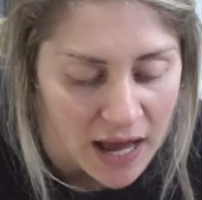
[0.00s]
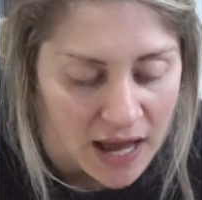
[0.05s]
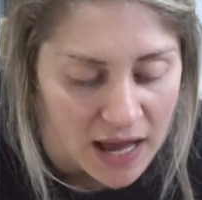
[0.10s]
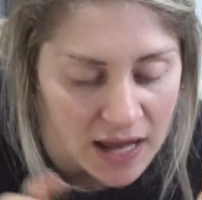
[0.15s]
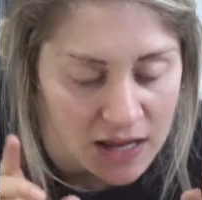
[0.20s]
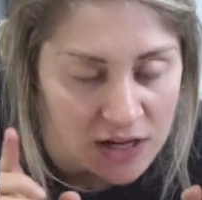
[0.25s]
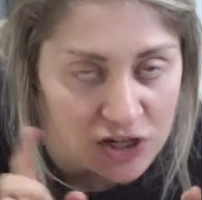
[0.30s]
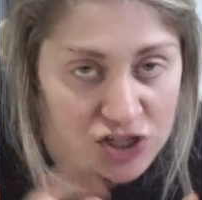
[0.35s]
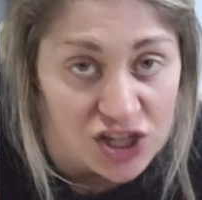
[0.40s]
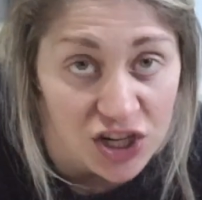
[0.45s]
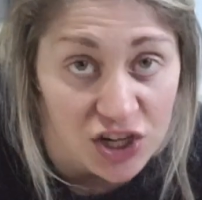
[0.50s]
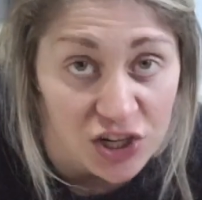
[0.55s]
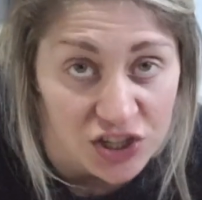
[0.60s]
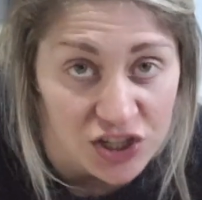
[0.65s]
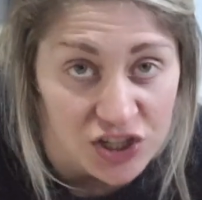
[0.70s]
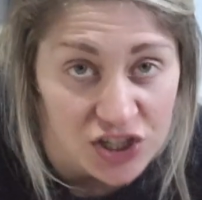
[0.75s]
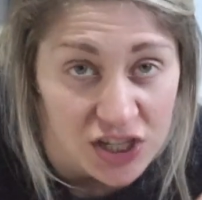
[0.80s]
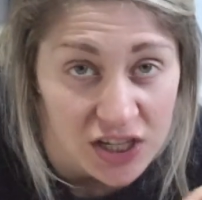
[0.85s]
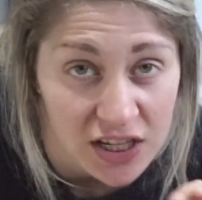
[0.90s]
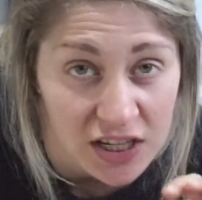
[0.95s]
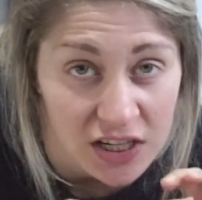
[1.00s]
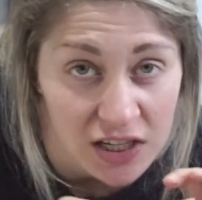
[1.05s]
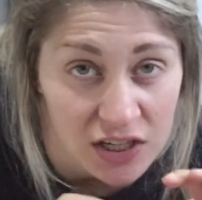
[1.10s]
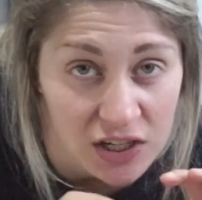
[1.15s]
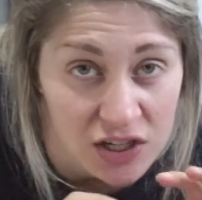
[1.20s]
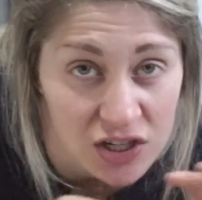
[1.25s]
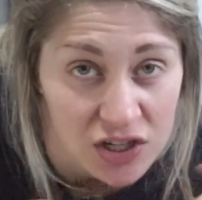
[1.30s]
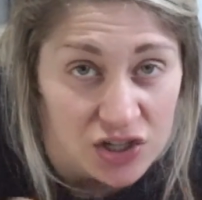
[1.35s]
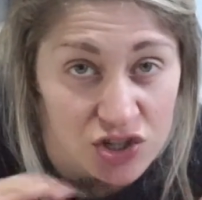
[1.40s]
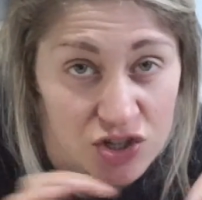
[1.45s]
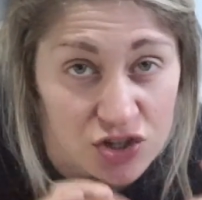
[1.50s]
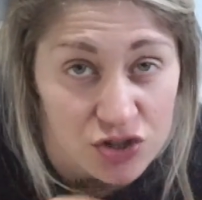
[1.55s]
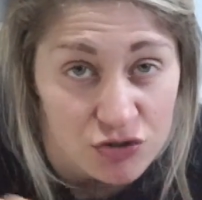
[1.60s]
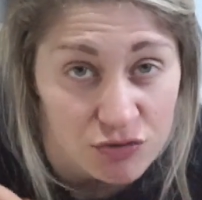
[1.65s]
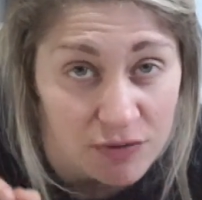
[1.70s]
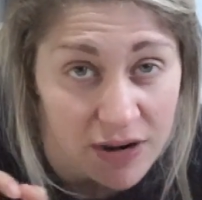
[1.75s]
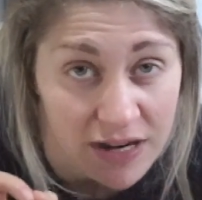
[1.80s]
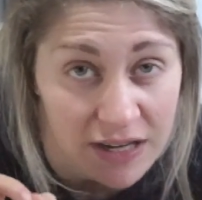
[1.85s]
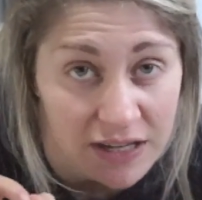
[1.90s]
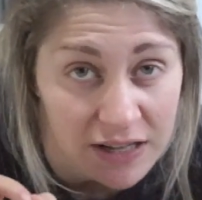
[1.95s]
and check on the chicken,
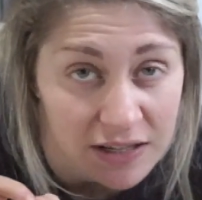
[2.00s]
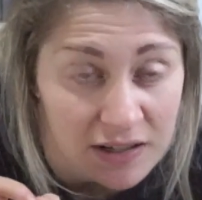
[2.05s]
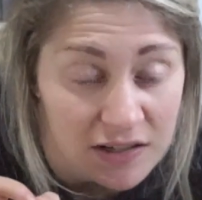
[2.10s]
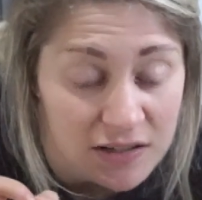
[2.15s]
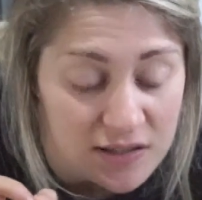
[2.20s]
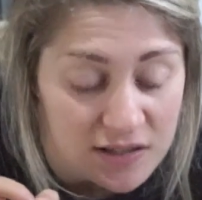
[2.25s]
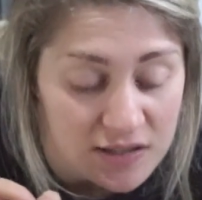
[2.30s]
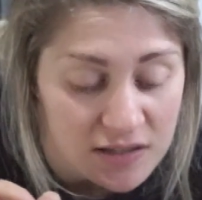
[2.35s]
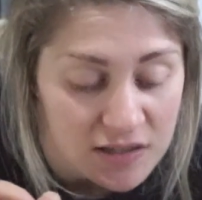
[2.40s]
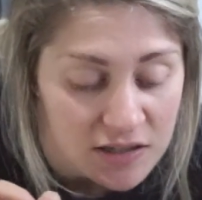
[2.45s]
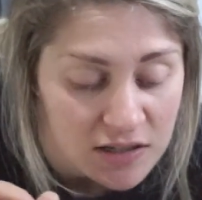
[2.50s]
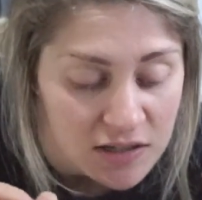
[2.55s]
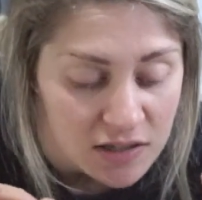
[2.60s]
shred it